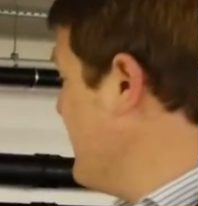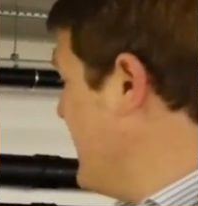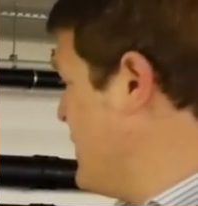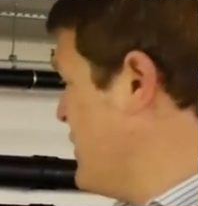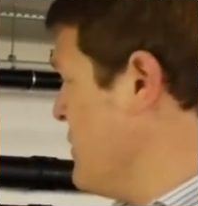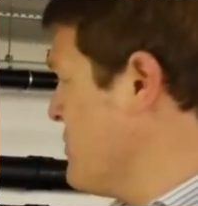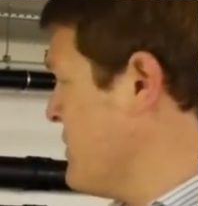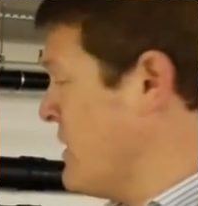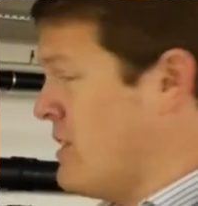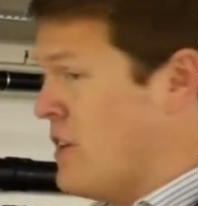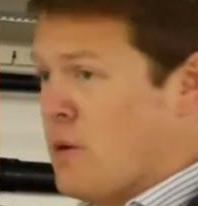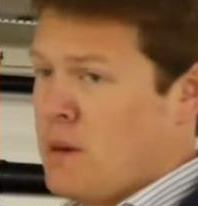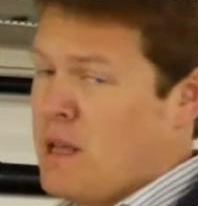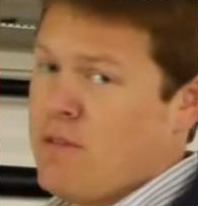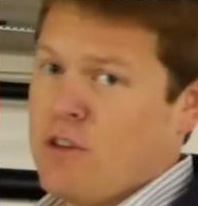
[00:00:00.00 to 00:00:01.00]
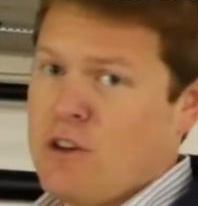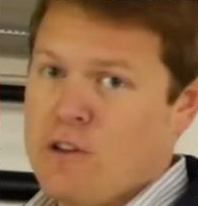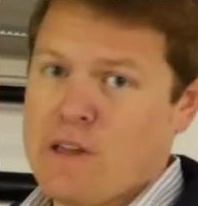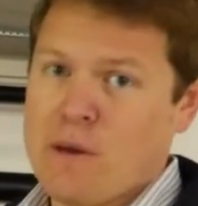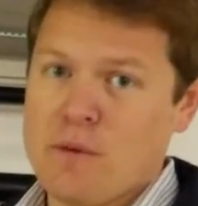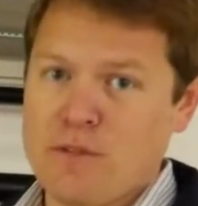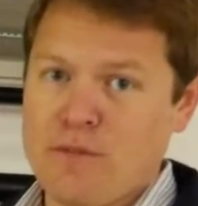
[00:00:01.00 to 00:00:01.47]
they showed it, nobody even knew
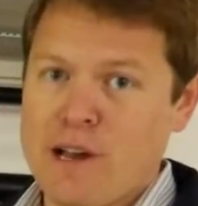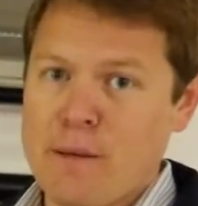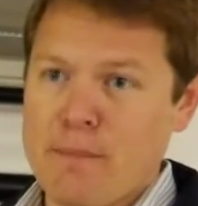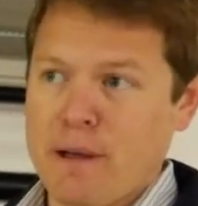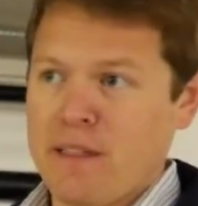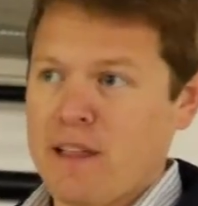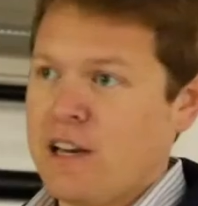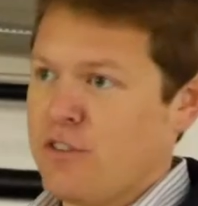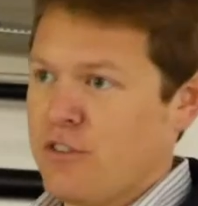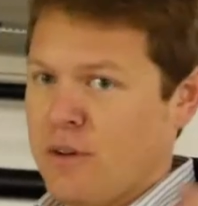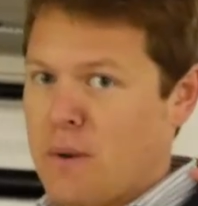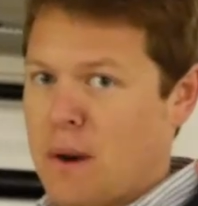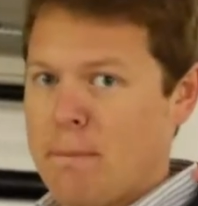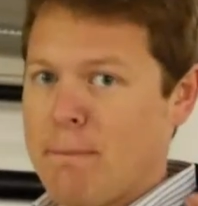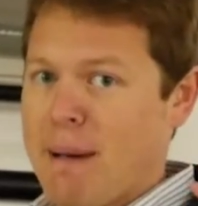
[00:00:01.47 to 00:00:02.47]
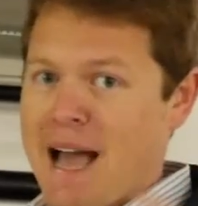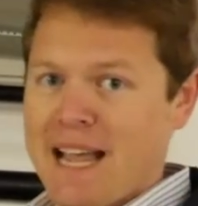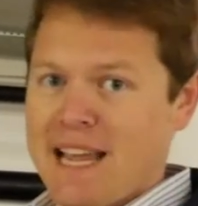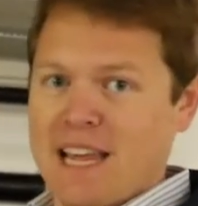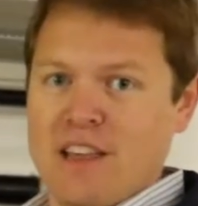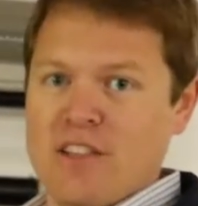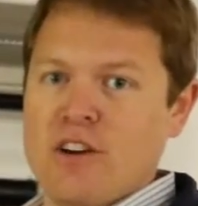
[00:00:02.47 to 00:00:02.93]
they were developing. They literally went, bang,
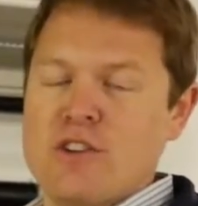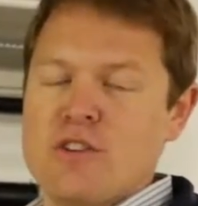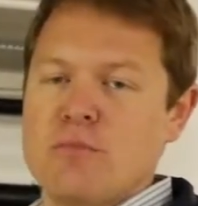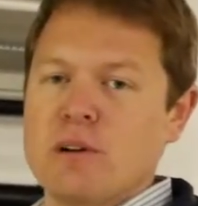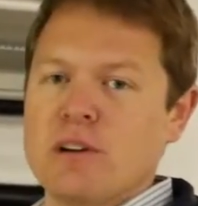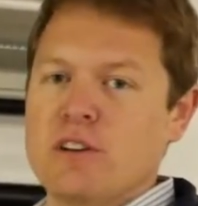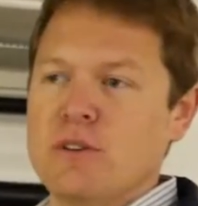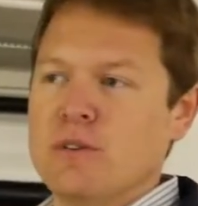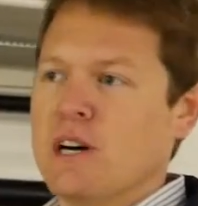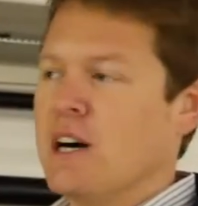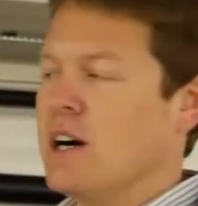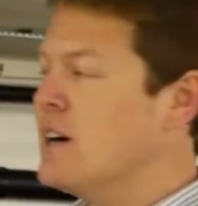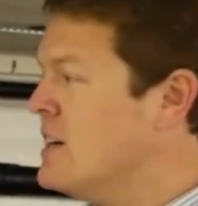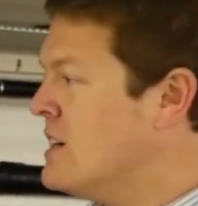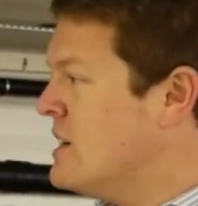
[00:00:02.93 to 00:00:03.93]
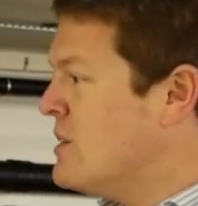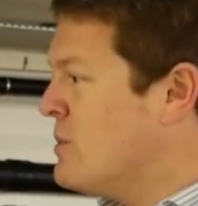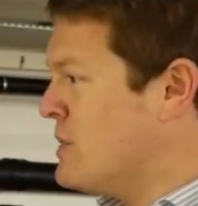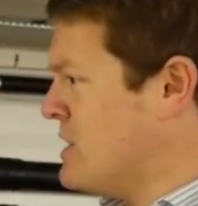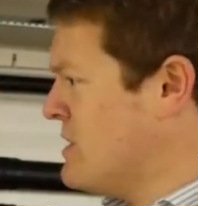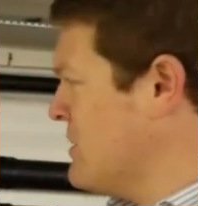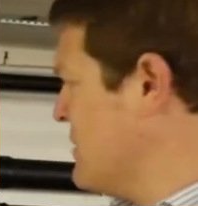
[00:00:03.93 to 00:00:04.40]
here's our new car,
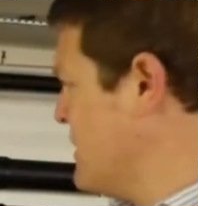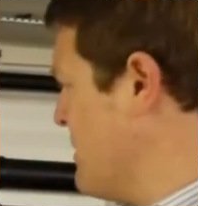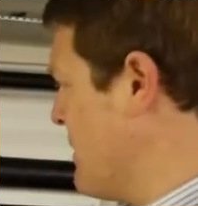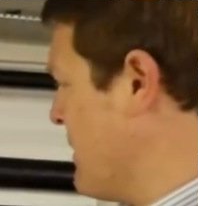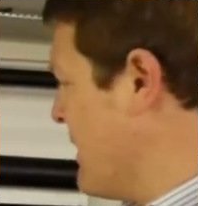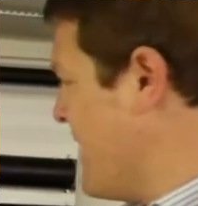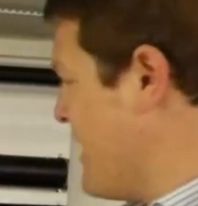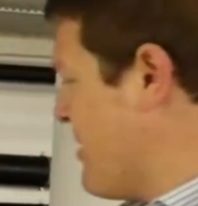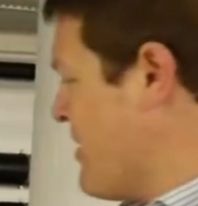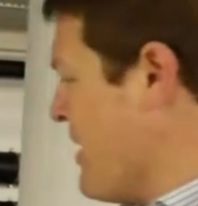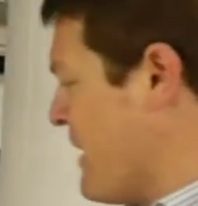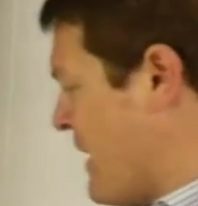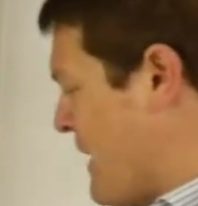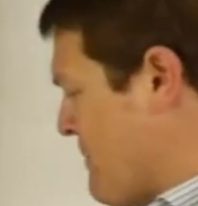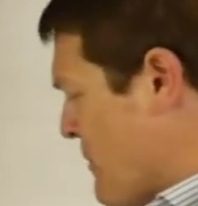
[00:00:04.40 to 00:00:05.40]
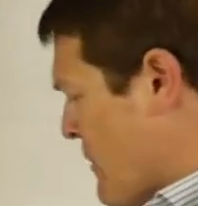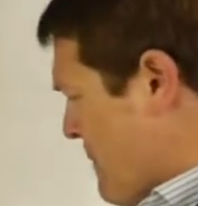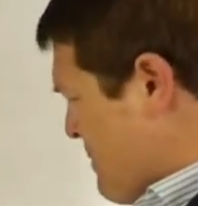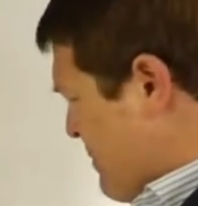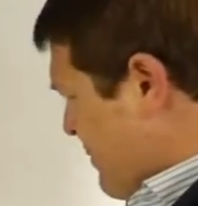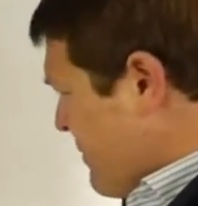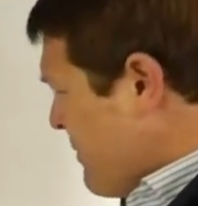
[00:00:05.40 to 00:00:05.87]
which isn't something that gets done anymore.
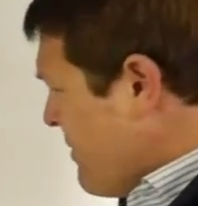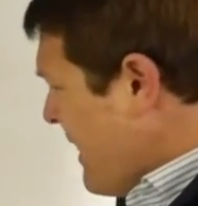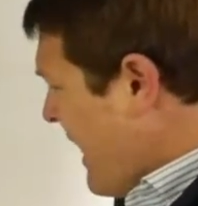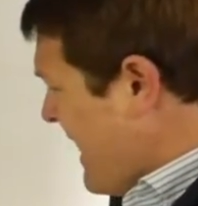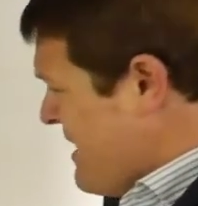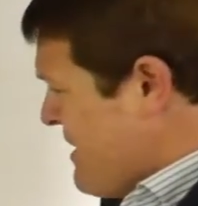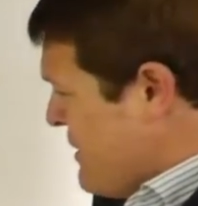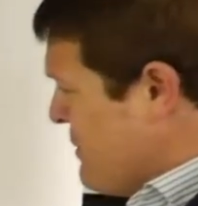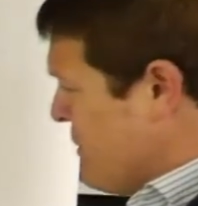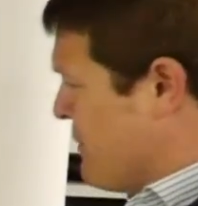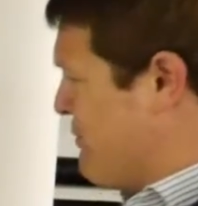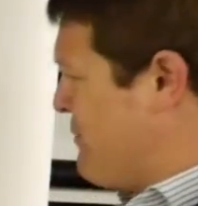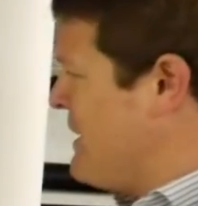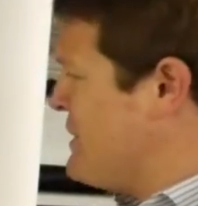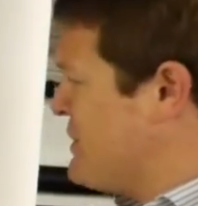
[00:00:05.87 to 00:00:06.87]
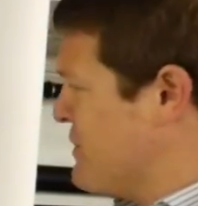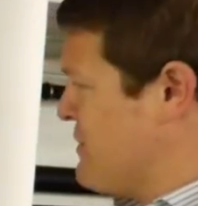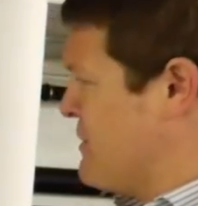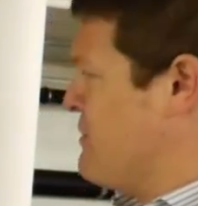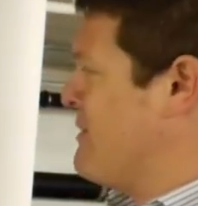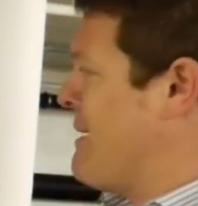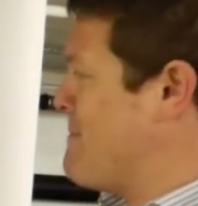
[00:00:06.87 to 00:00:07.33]
He's still got features
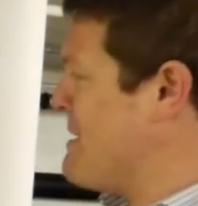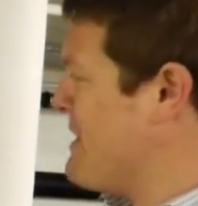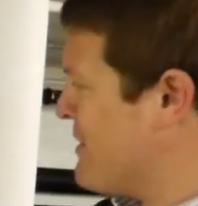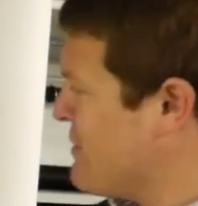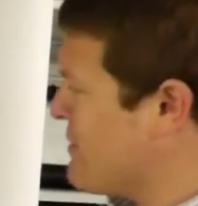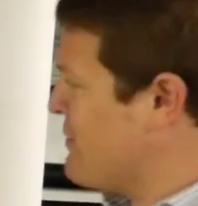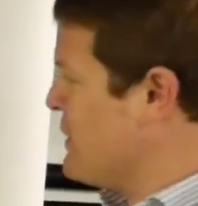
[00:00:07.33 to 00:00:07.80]
that are reminiscent of